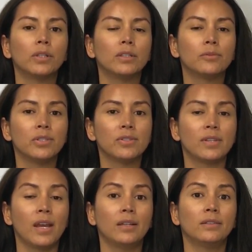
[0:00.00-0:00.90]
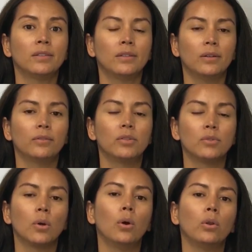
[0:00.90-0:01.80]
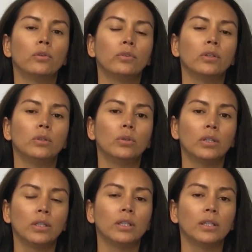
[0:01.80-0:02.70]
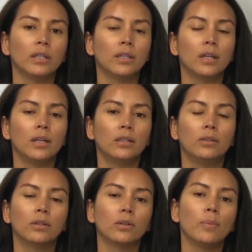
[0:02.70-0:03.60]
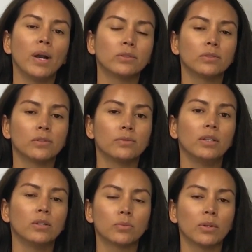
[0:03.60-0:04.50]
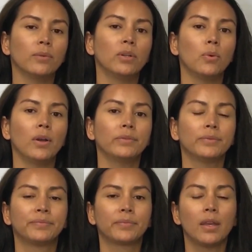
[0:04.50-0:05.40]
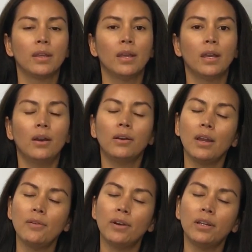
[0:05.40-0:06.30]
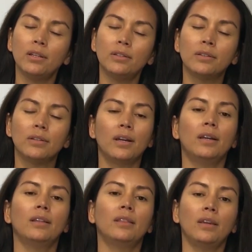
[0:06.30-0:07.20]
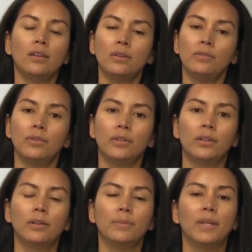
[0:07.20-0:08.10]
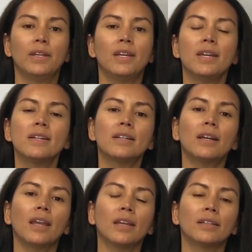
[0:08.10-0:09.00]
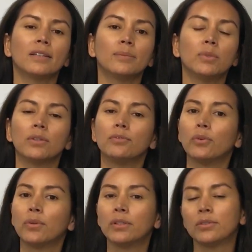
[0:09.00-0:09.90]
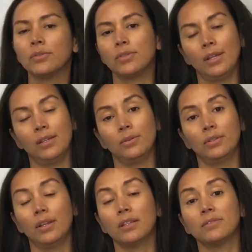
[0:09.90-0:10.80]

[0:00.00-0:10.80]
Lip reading: reset of the soul or a new healing. You can go back to those videos whenever you want. Okay, very good. I thank you for being here and I'm looking forward to seeing you in the next